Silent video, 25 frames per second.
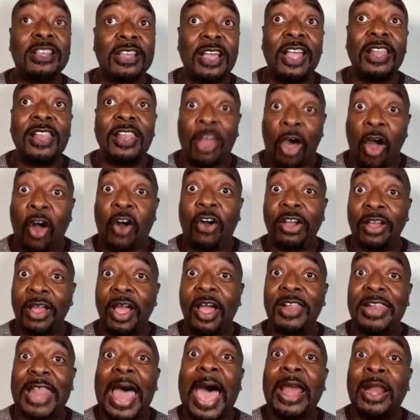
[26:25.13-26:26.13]
a lot
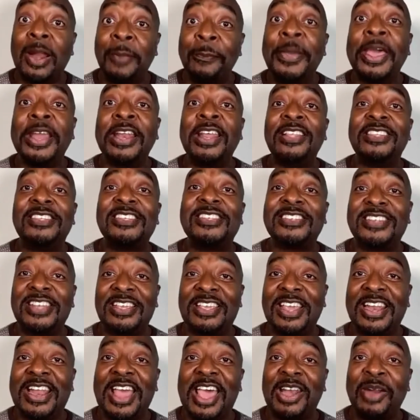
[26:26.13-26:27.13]
of minutes to
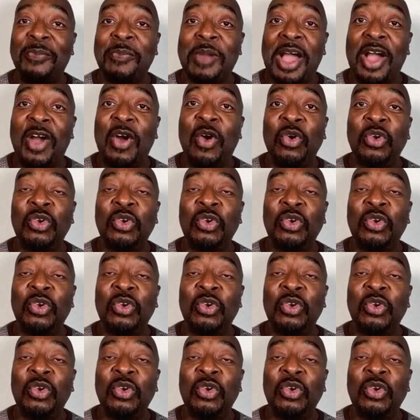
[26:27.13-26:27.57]
get out of my own.